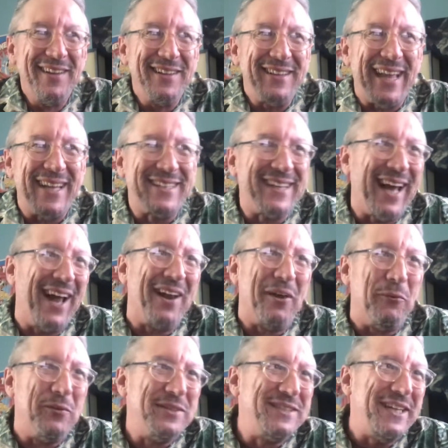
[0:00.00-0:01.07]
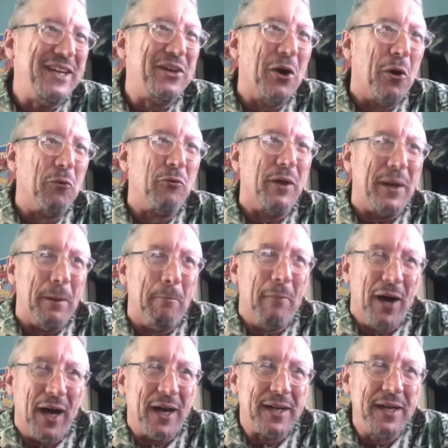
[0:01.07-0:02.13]
That talent was ego run
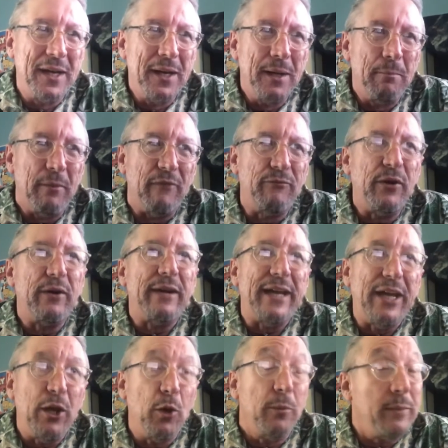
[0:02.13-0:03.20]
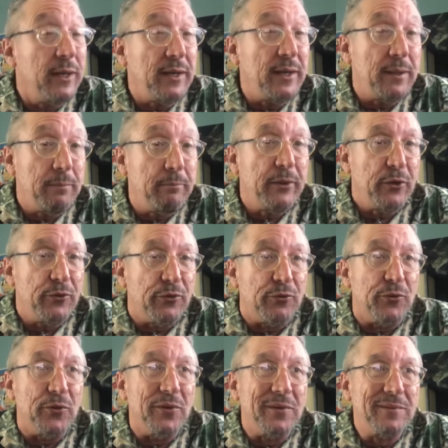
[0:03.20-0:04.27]
amok, but very human and
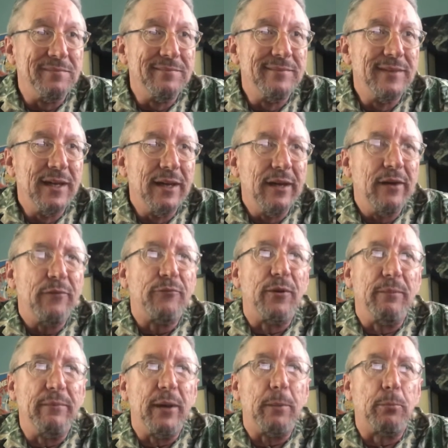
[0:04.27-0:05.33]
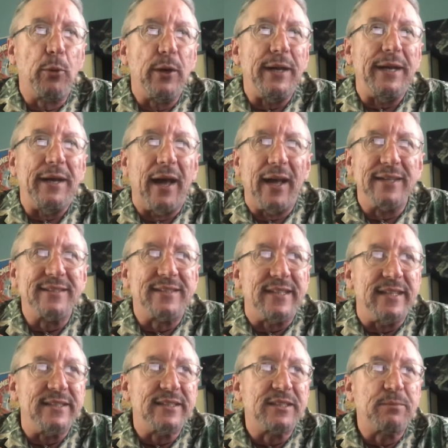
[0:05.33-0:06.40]
beautiful. From their pretty
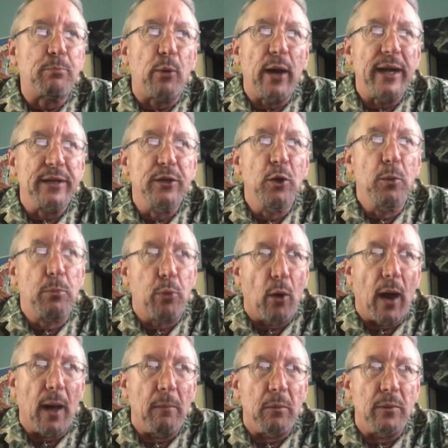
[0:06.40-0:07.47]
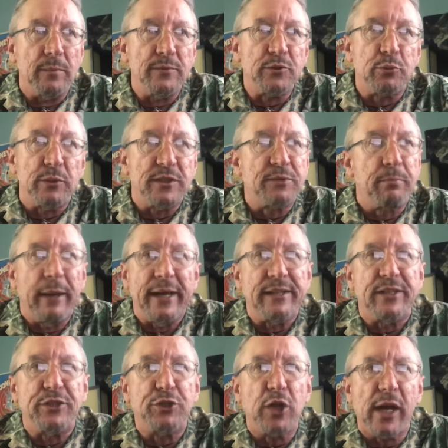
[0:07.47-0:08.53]
nonsense sprang new problems, which made
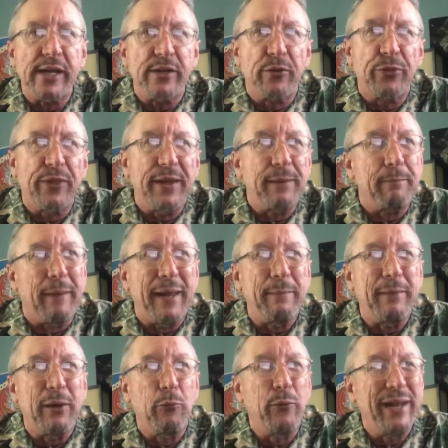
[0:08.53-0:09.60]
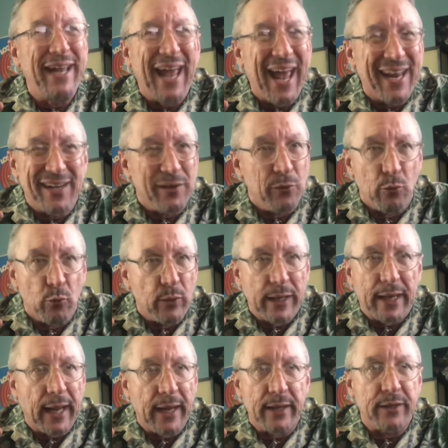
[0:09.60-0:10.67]
the child think maybe we hadn't
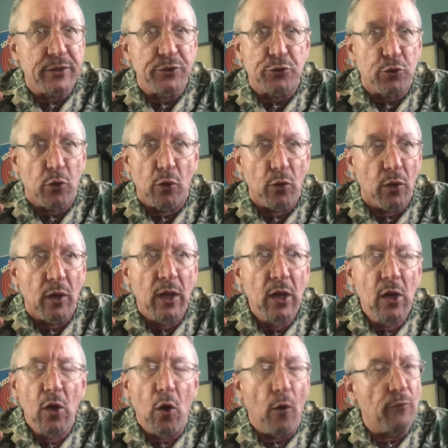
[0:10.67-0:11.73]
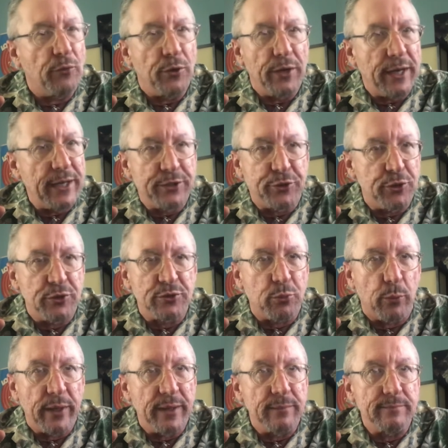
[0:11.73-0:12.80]
regained control over nature's
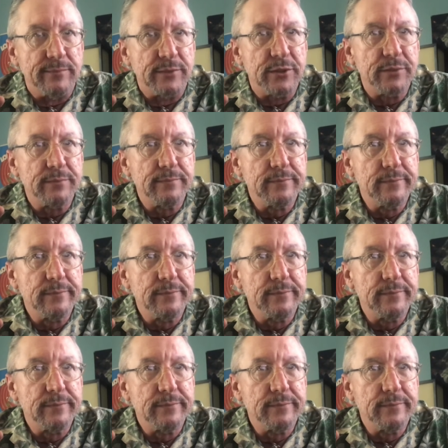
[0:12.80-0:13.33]
whims.